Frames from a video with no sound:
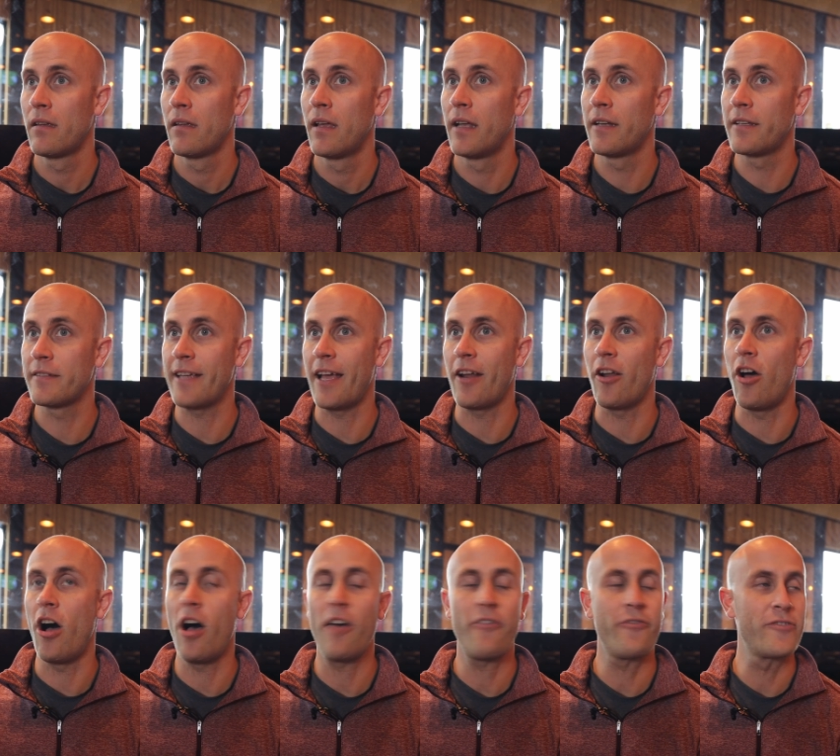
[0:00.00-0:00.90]
And does
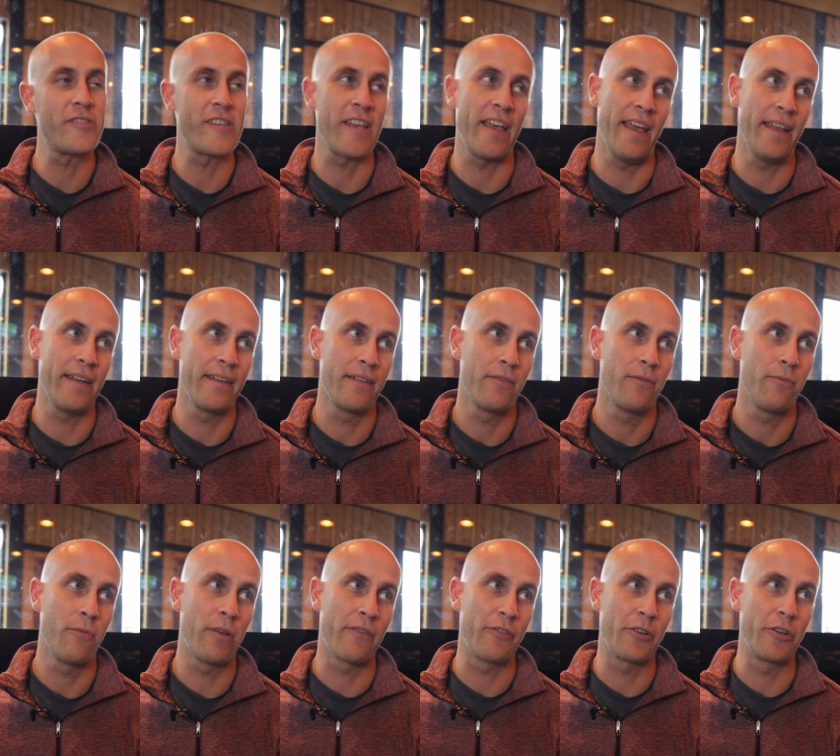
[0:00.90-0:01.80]
that offset
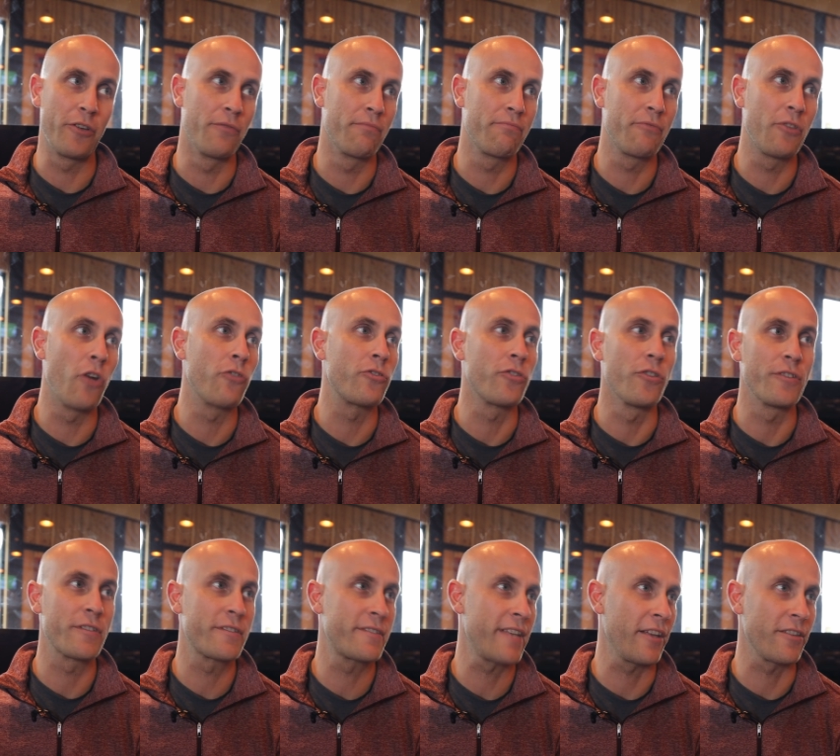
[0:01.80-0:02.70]
whatever your
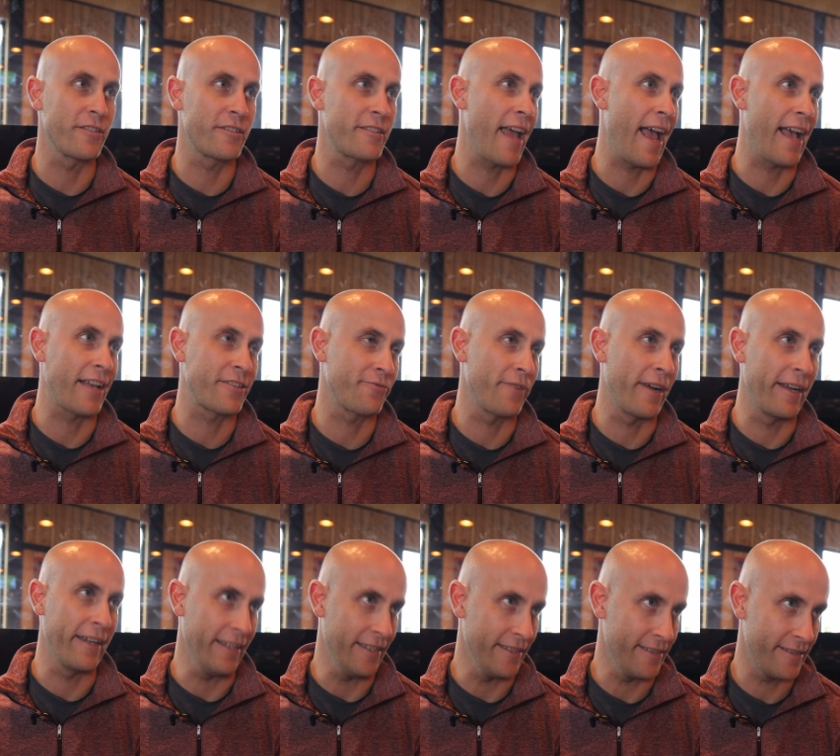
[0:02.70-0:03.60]
local sales tax
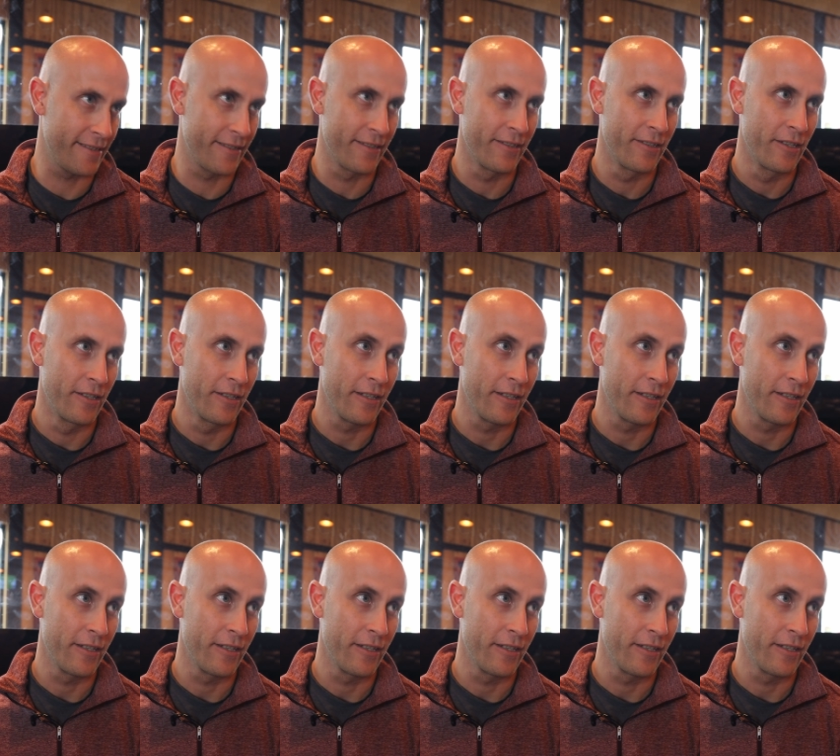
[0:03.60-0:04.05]
rate is.